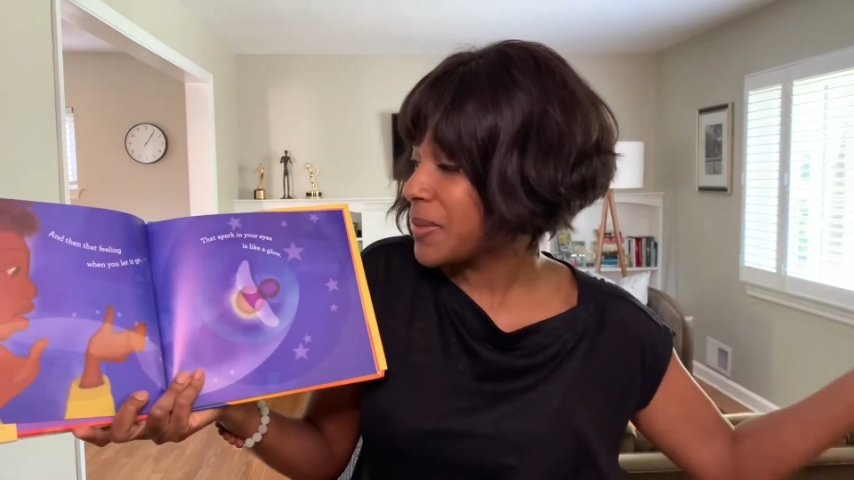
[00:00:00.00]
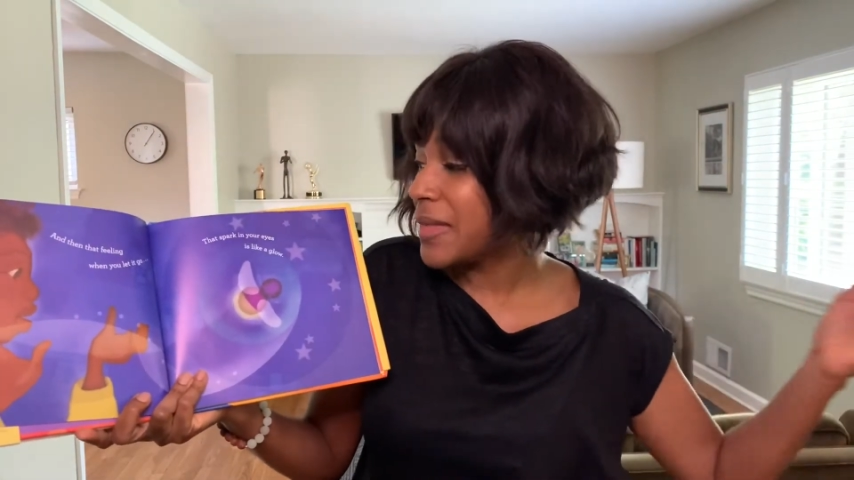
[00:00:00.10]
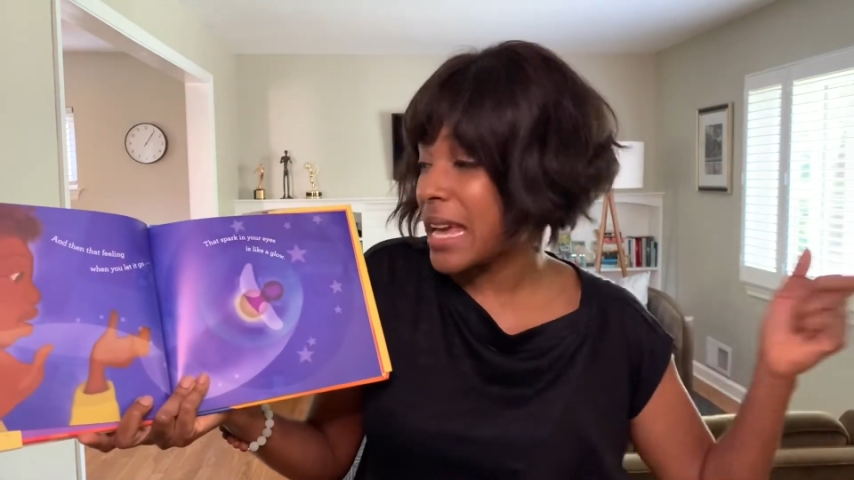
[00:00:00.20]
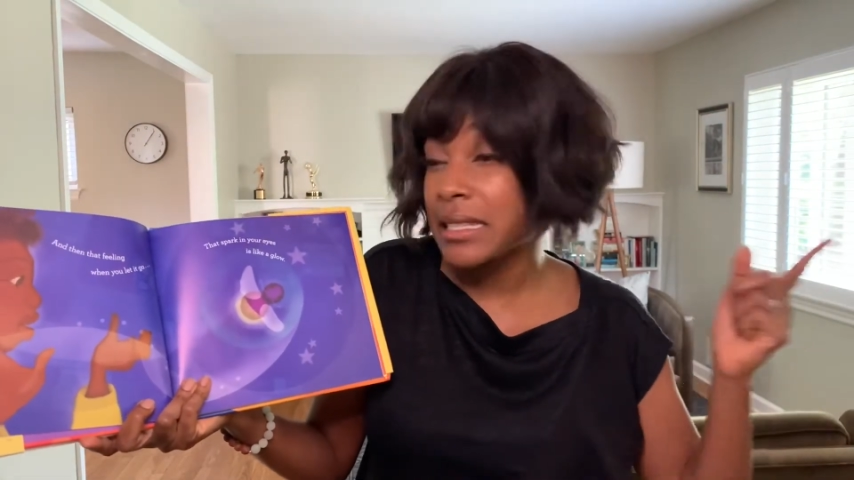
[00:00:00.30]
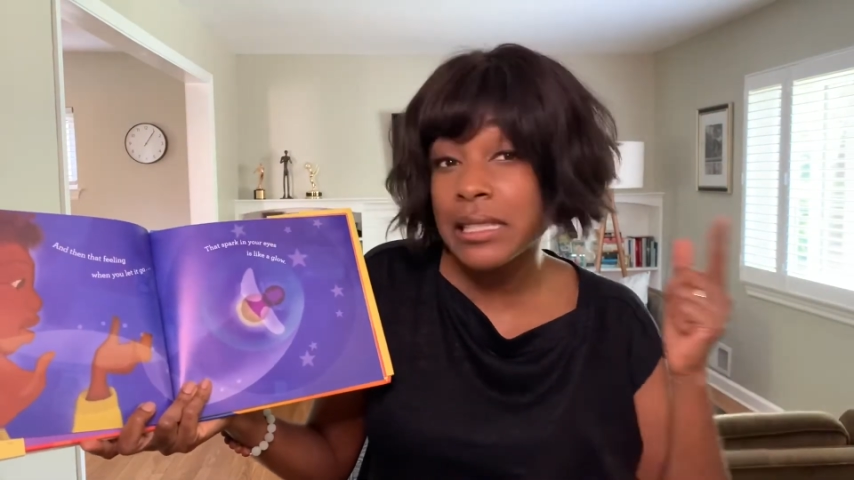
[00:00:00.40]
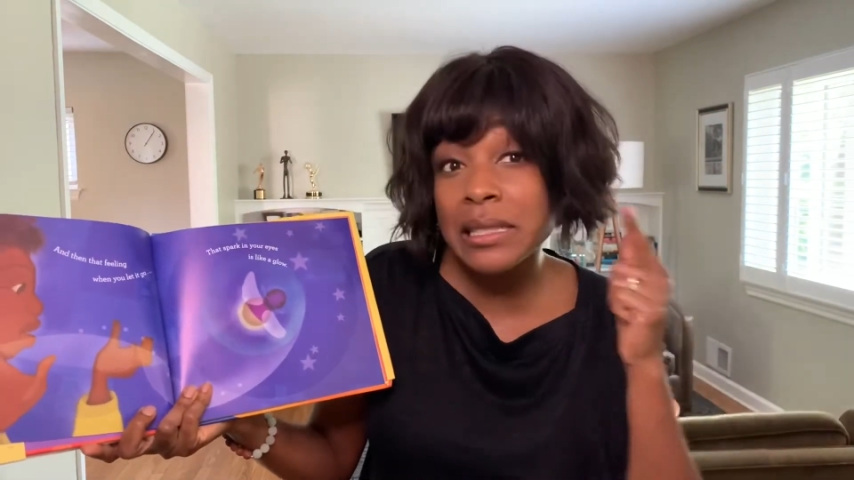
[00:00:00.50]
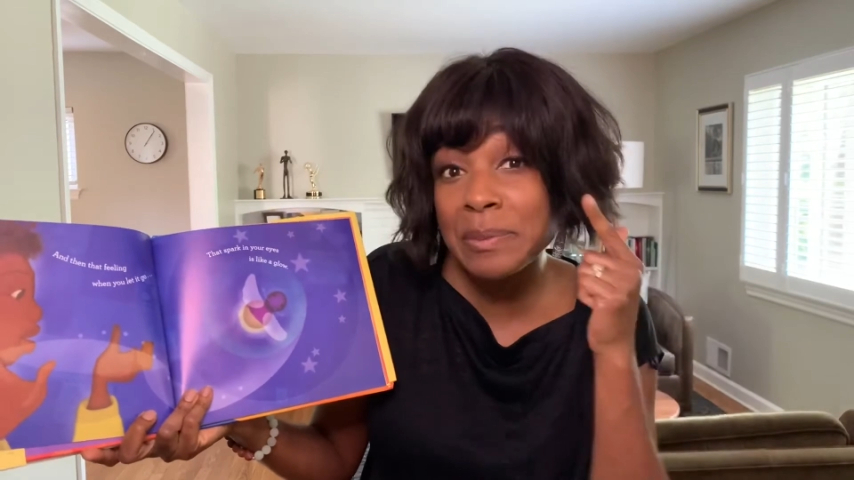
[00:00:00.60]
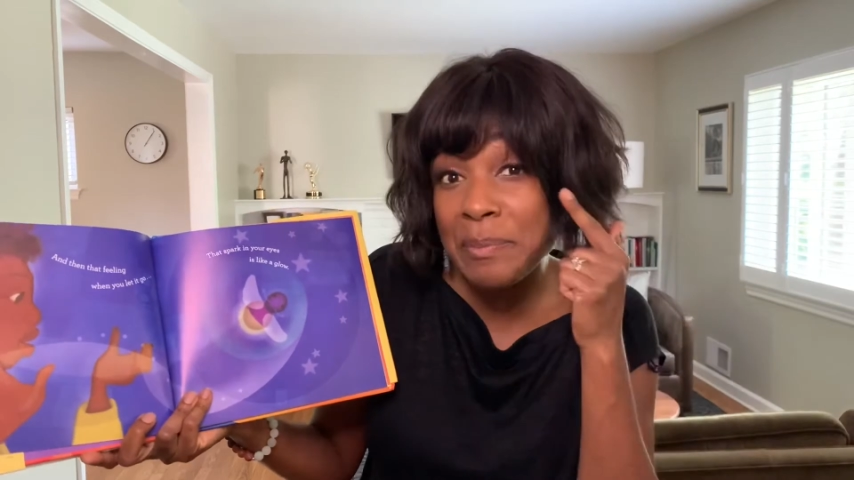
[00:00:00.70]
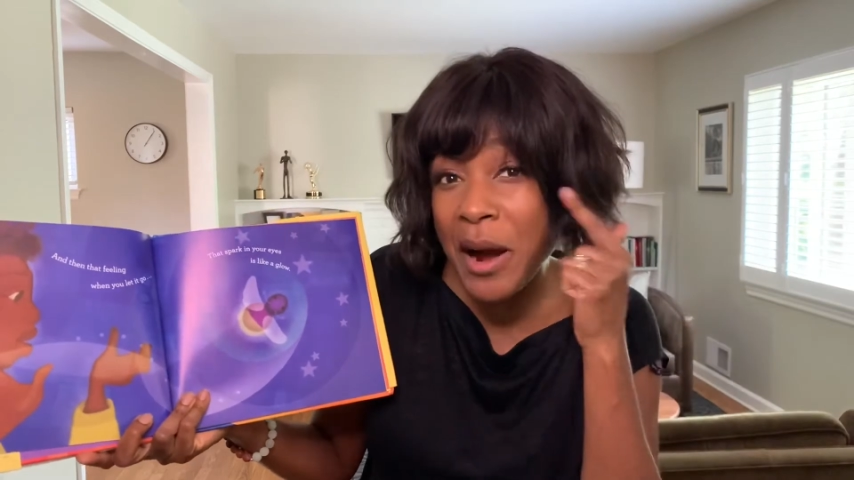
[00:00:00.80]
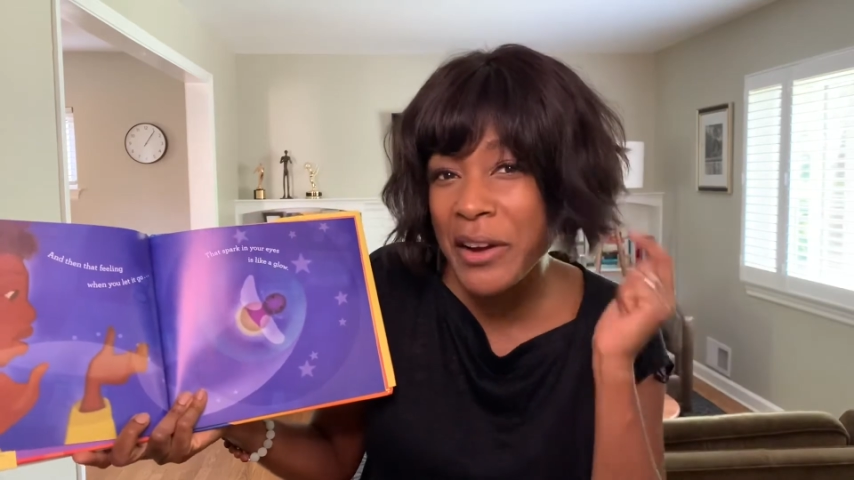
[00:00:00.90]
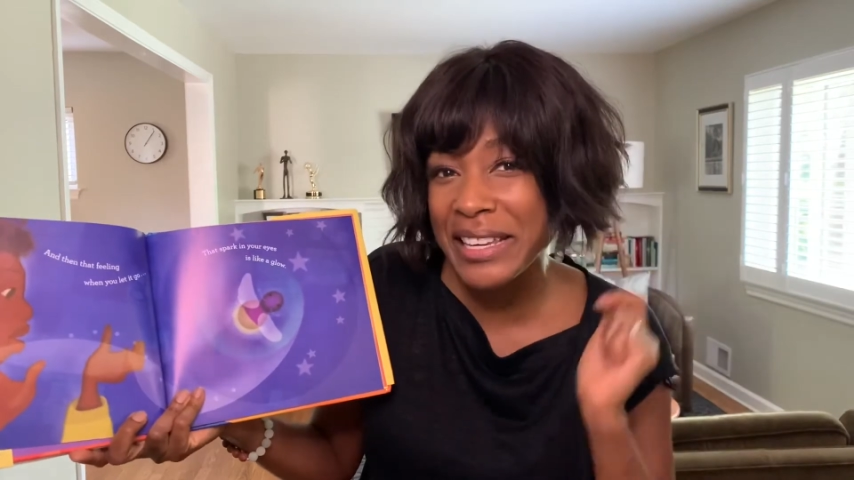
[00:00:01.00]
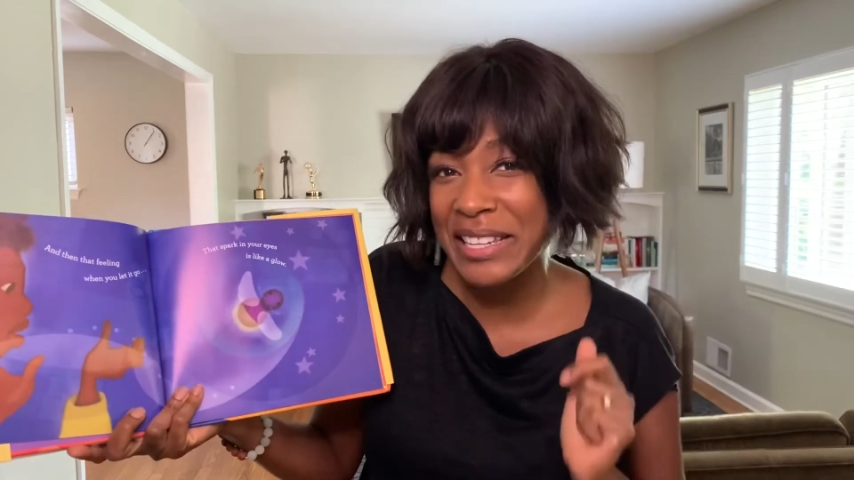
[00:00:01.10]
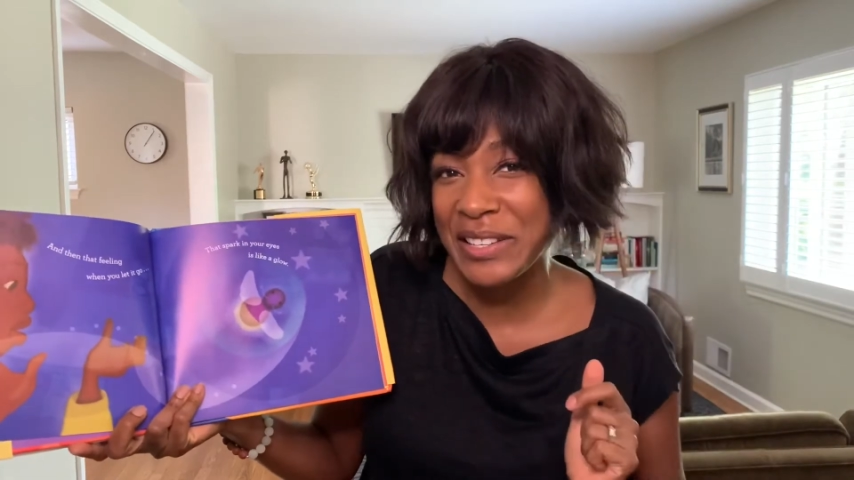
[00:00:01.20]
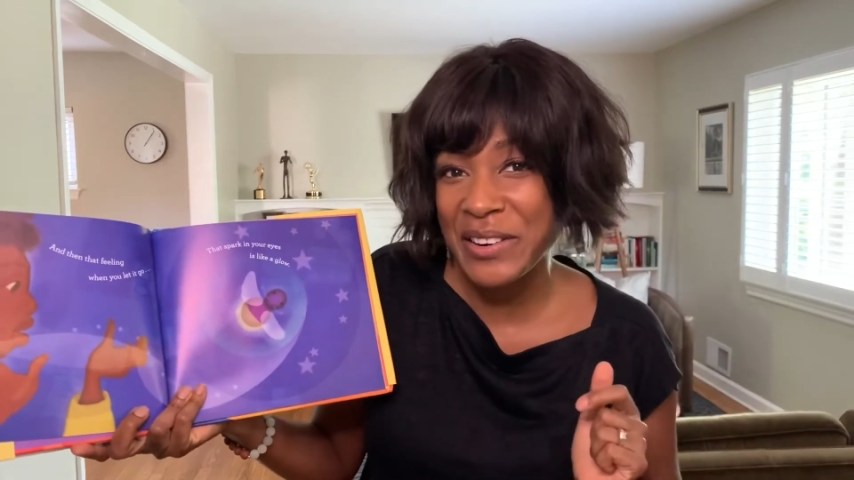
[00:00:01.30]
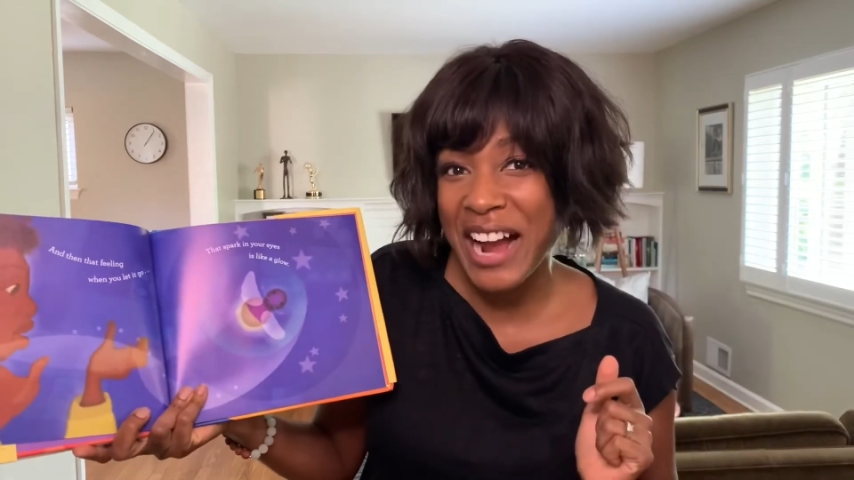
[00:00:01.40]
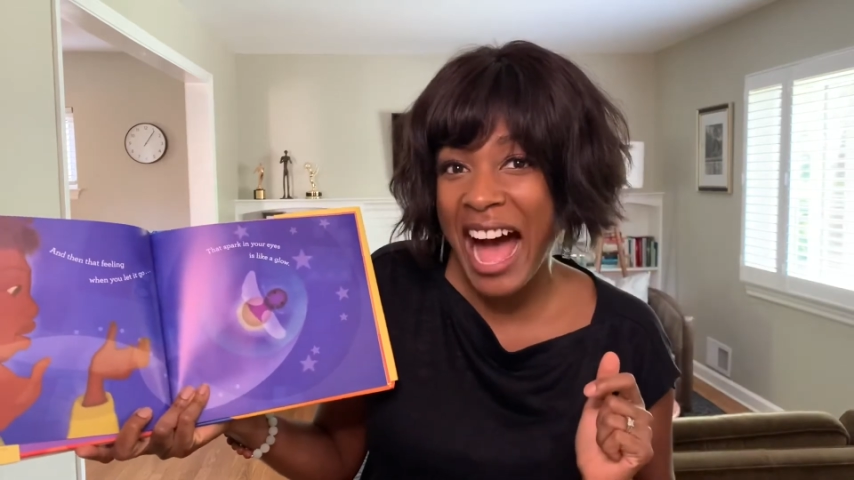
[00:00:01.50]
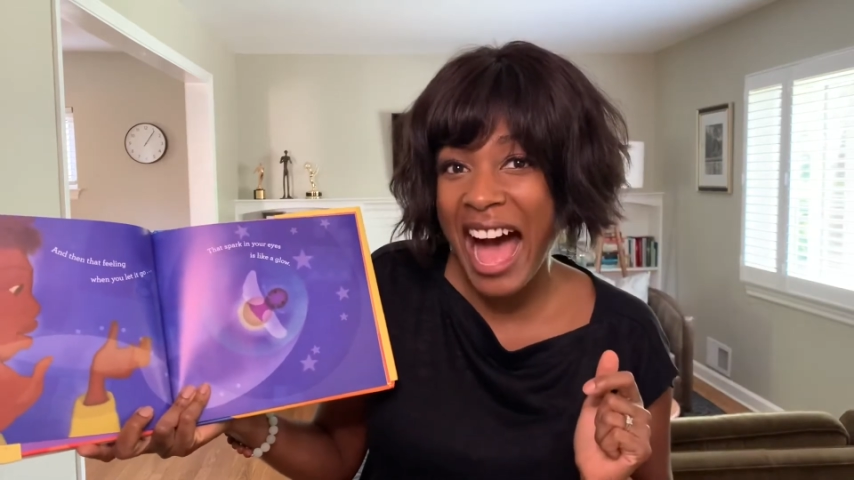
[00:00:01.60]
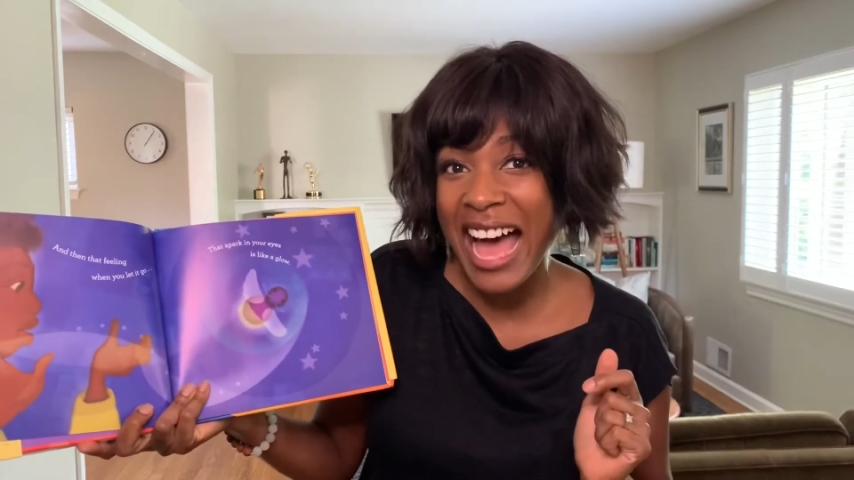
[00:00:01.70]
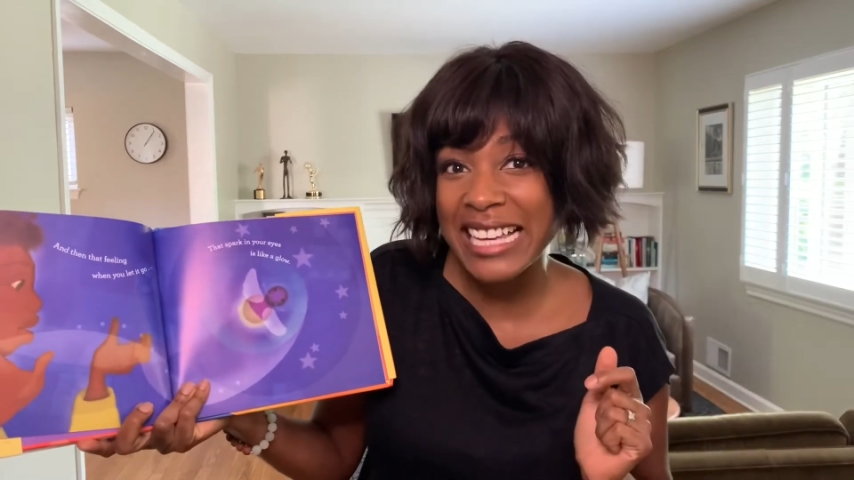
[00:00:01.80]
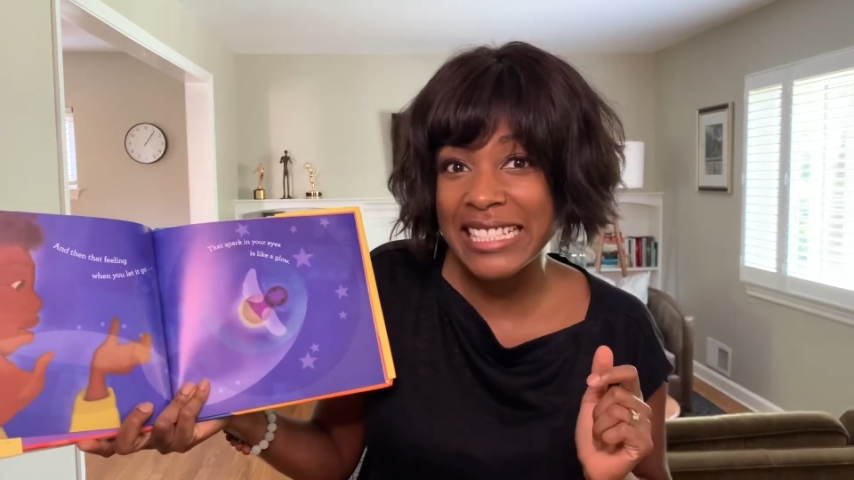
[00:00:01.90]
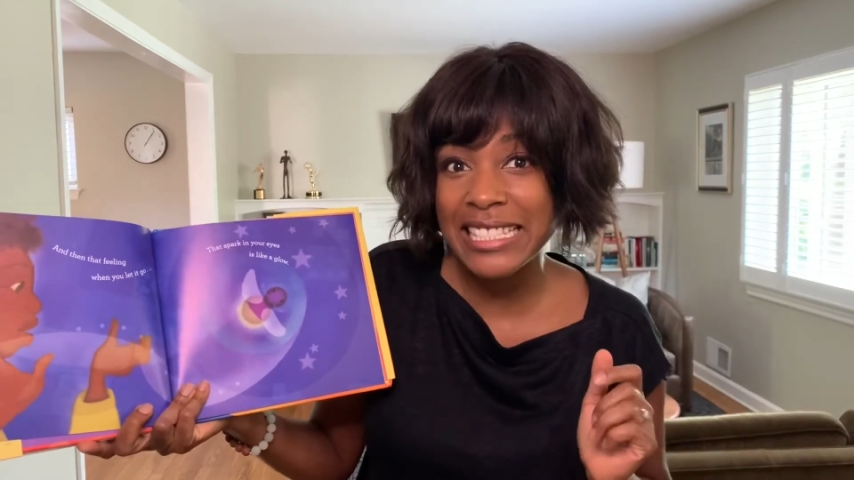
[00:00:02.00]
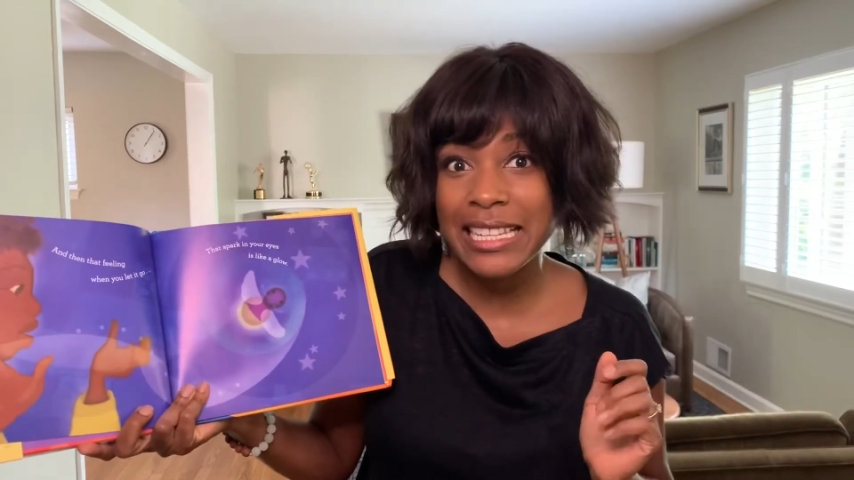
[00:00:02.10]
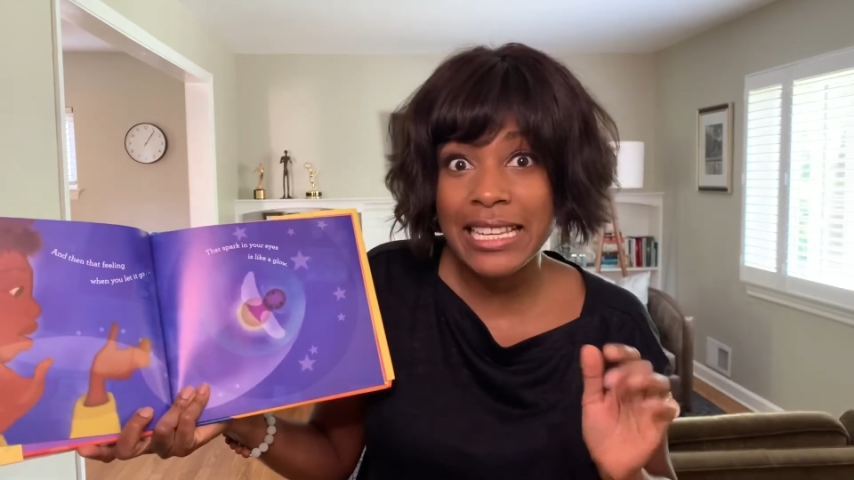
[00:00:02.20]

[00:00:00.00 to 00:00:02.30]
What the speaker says: that spark in your eyes